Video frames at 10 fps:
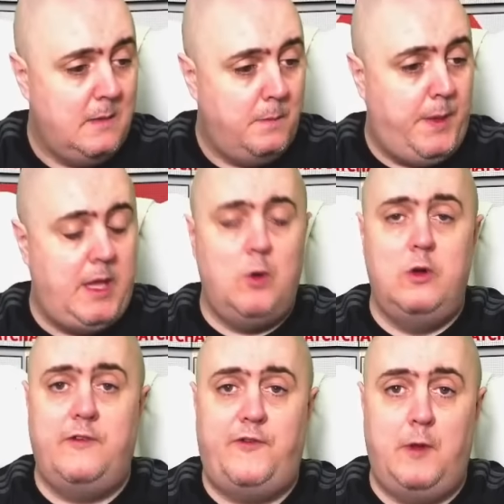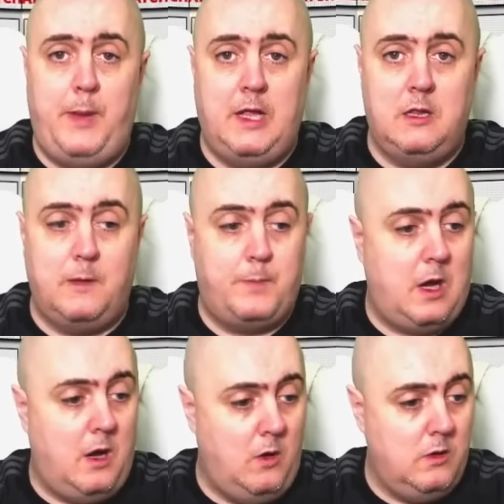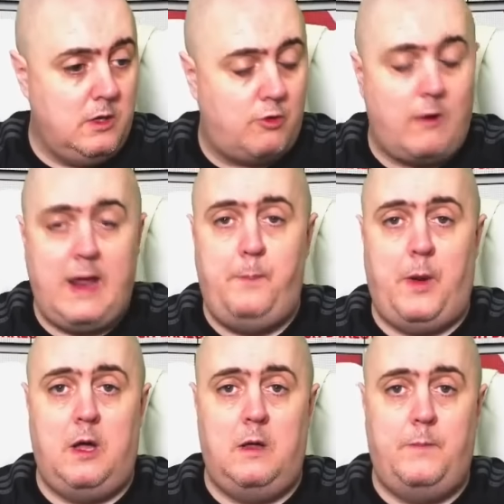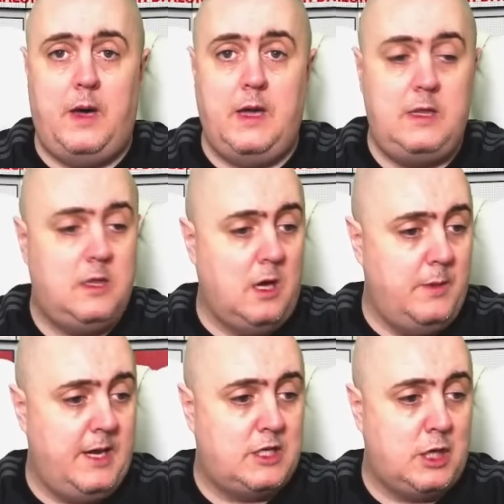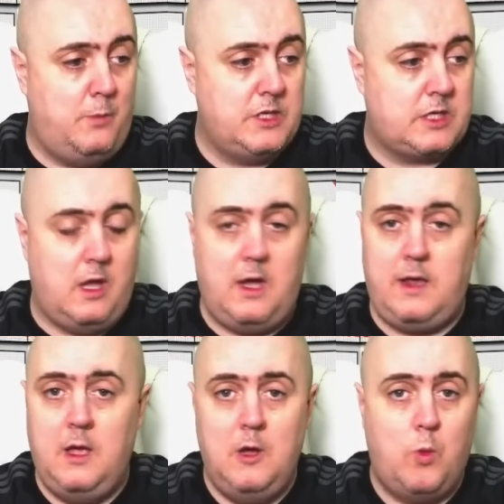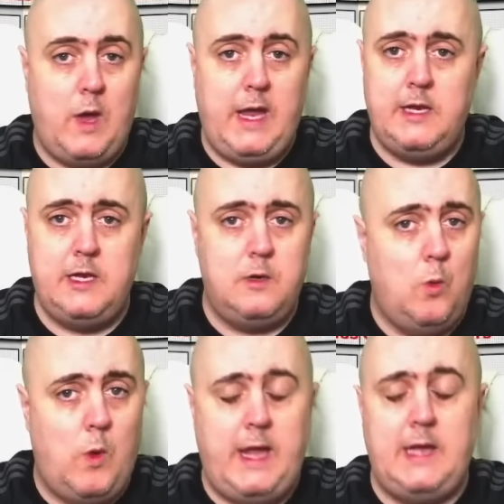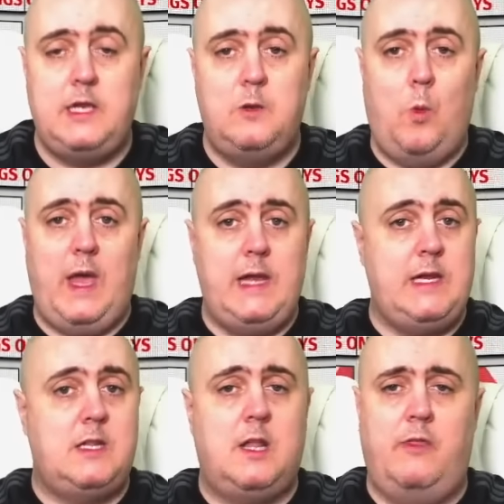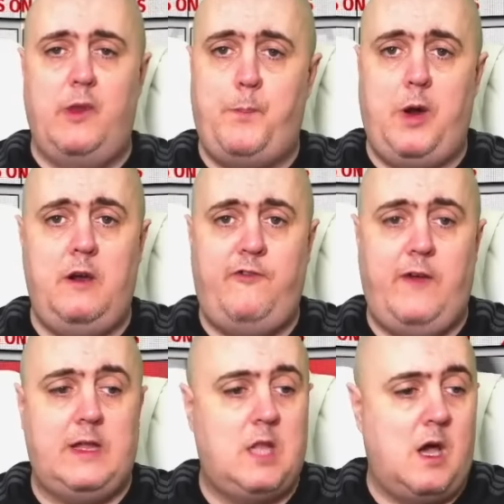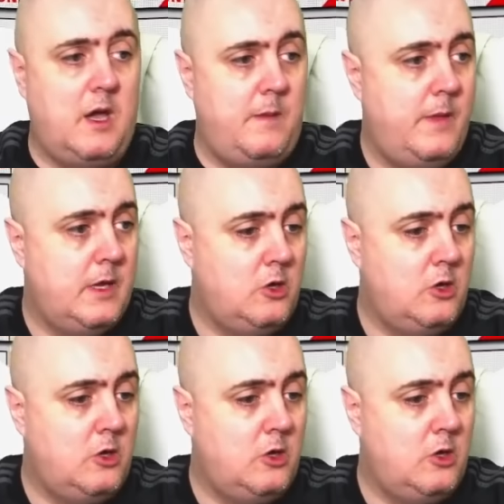Beautiful build-up goal. Great ball by Dominic Szoboszlai. Waited till the perfect time.